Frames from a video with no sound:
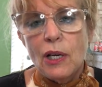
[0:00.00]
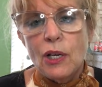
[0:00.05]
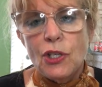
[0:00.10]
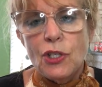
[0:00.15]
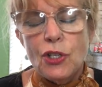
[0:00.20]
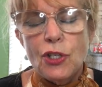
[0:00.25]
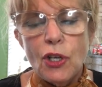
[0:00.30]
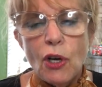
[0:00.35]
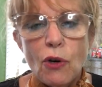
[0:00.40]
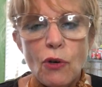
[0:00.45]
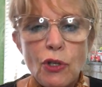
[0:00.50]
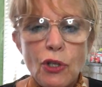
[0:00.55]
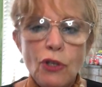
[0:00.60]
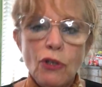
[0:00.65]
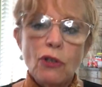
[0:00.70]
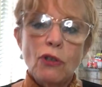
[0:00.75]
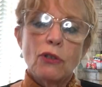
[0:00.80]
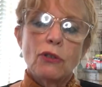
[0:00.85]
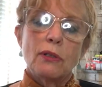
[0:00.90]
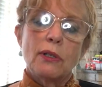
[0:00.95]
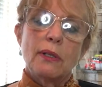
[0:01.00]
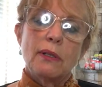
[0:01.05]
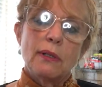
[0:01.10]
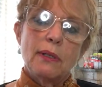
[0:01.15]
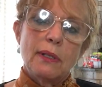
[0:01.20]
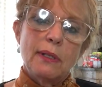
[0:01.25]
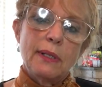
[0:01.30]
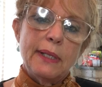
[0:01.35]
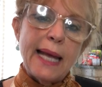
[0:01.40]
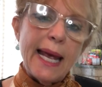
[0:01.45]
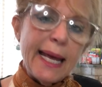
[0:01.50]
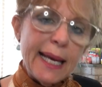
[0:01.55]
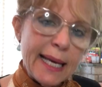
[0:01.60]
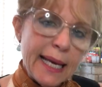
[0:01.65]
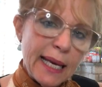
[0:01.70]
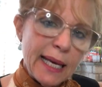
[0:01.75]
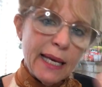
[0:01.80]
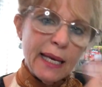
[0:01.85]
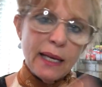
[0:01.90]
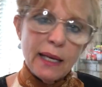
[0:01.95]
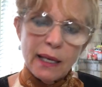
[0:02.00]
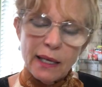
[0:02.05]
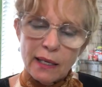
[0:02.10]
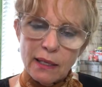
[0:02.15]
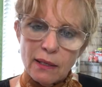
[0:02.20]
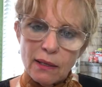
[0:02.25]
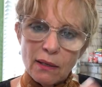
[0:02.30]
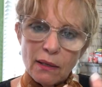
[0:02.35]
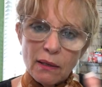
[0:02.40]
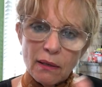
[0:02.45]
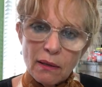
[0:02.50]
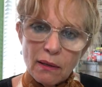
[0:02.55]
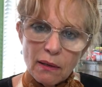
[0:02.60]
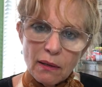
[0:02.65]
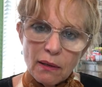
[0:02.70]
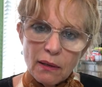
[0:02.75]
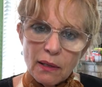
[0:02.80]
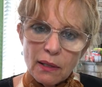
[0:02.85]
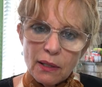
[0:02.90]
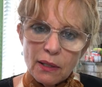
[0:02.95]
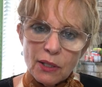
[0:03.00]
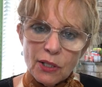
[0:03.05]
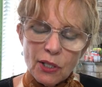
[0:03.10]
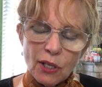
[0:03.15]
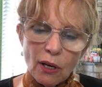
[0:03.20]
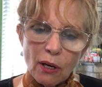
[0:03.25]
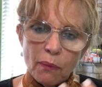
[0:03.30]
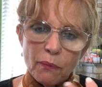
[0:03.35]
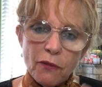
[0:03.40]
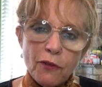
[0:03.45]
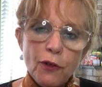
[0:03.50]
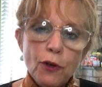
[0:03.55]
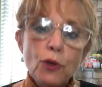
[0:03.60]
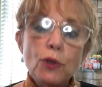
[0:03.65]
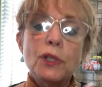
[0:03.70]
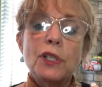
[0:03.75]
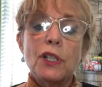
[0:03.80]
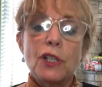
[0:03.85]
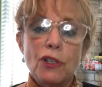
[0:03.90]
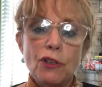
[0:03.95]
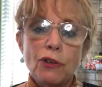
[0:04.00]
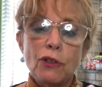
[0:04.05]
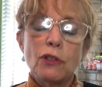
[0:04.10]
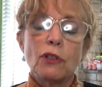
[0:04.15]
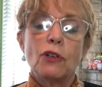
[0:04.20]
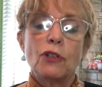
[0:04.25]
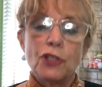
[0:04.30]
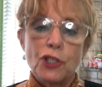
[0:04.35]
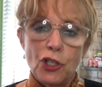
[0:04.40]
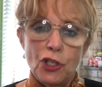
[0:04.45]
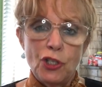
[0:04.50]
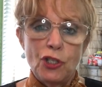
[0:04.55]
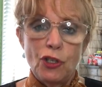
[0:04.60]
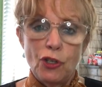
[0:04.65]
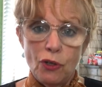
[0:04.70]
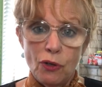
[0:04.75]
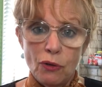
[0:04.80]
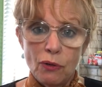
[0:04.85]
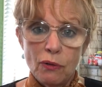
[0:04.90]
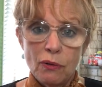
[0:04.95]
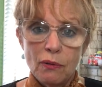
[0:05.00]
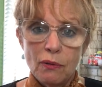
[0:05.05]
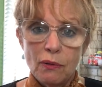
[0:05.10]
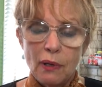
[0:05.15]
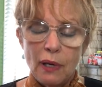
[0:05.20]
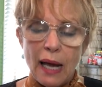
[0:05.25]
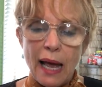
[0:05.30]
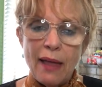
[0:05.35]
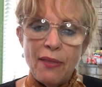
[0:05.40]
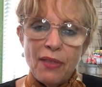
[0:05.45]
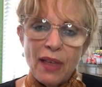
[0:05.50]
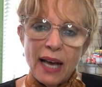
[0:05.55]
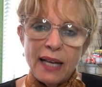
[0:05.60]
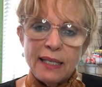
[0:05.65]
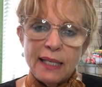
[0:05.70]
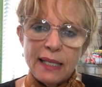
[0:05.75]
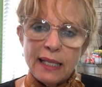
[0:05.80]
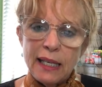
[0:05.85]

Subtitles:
So you're taking in some foods that you're allergic to, and that's